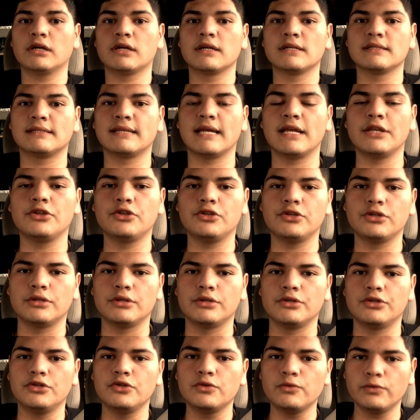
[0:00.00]
because then
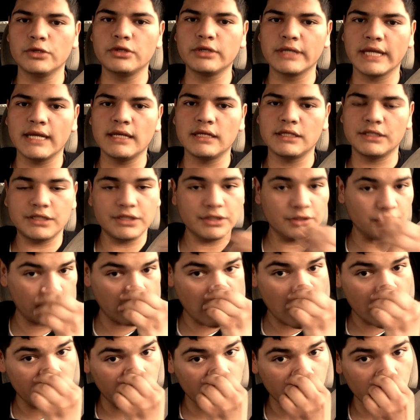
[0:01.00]
you will get a
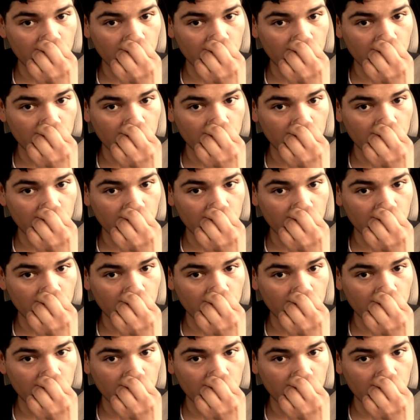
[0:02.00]
DUI.